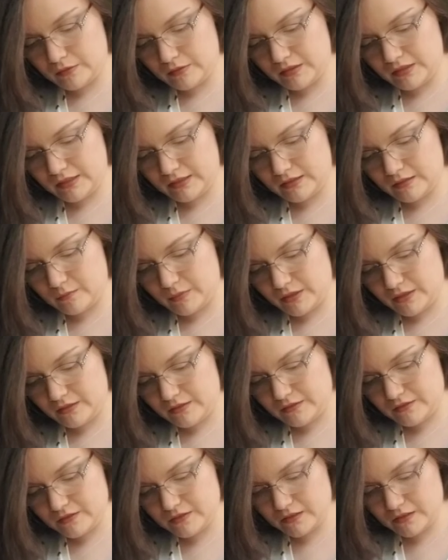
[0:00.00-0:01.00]
get the
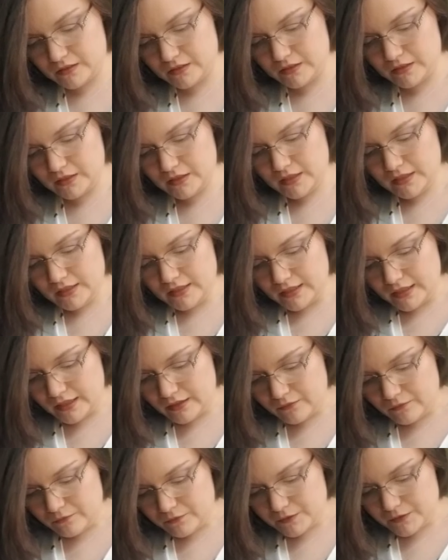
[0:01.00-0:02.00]
buttons on,
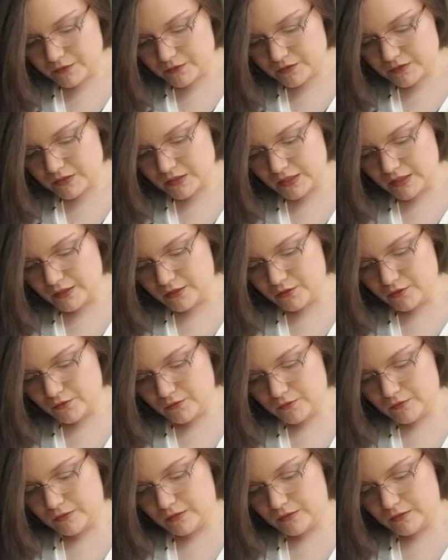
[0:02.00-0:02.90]
it feels like you're